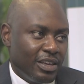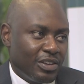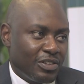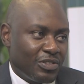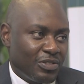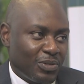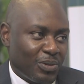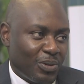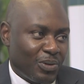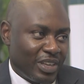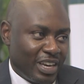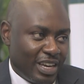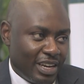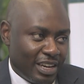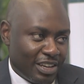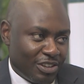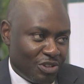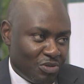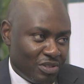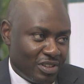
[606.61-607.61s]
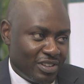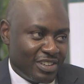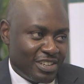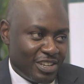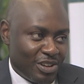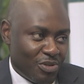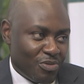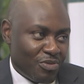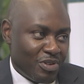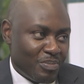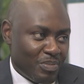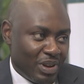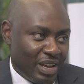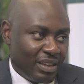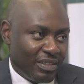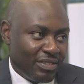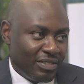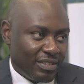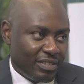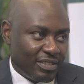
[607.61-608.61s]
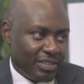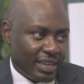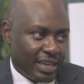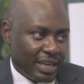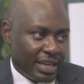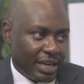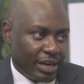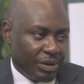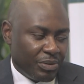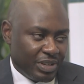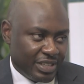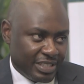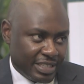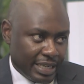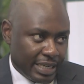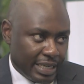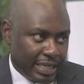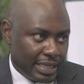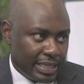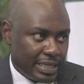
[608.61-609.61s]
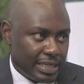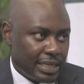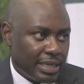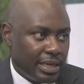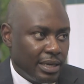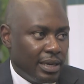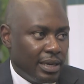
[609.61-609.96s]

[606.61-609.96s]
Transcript: So the industry still remains resilient.